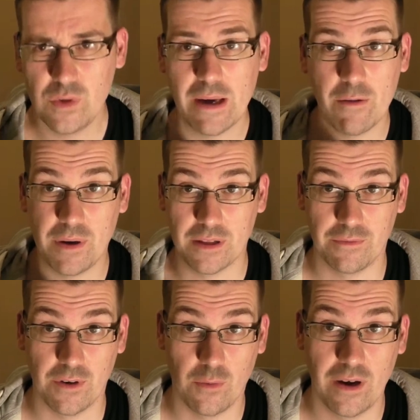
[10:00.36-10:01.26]
wee game I picked up
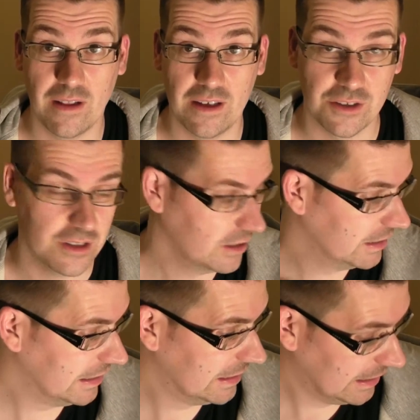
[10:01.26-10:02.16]
for a while actually.
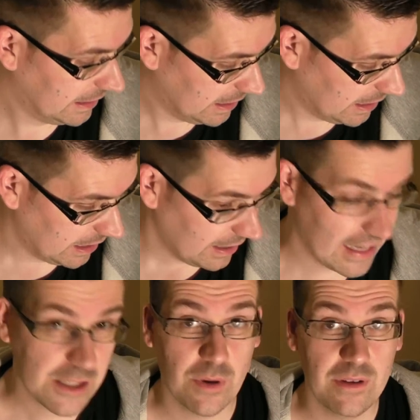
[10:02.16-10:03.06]

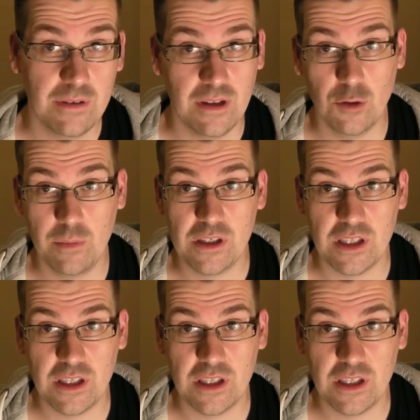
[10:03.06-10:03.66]
Last one, and no means